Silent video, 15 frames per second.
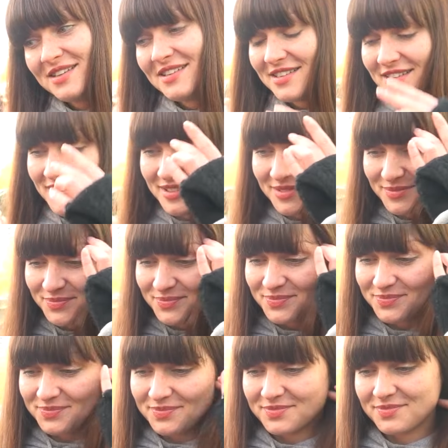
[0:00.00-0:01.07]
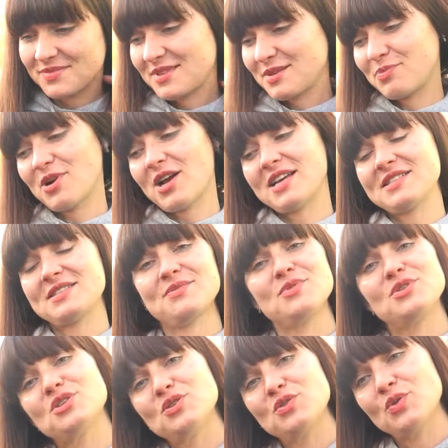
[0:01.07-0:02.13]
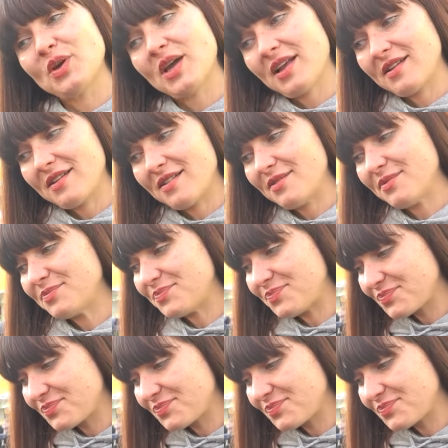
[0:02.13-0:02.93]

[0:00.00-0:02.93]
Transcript: the price which you can